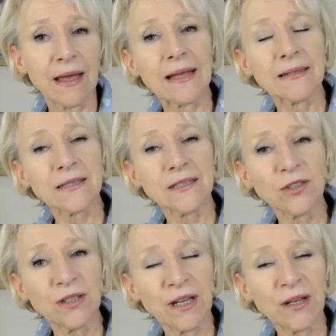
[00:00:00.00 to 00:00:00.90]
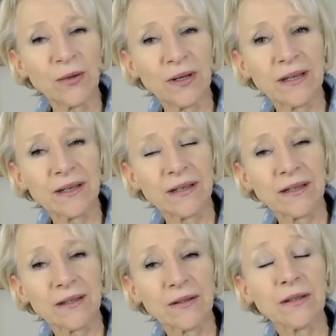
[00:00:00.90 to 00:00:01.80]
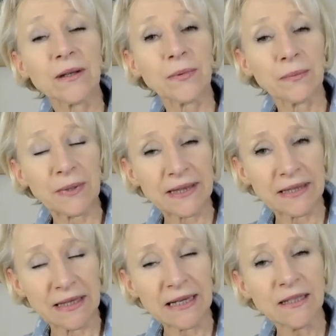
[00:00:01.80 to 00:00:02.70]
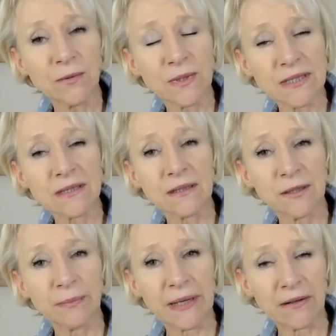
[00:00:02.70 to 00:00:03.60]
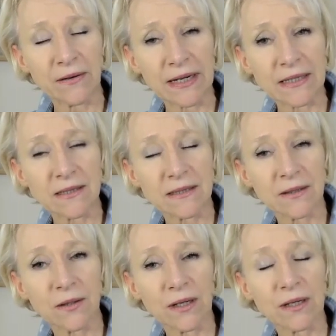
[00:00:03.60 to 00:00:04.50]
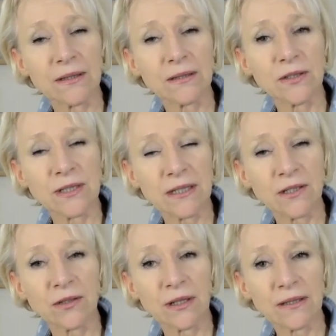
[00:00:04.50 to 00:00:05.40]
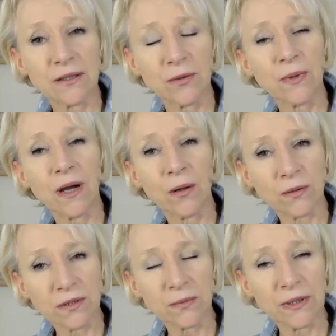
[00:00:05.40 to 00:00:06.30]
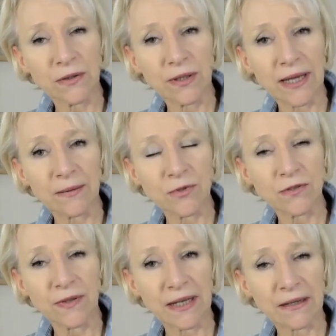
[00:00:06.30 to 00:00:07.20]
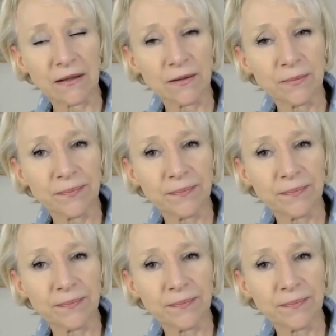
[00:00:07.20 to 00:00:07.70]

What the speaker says: And did you know, but then you were still in Belgrade. You said you were older when you came to Vienna.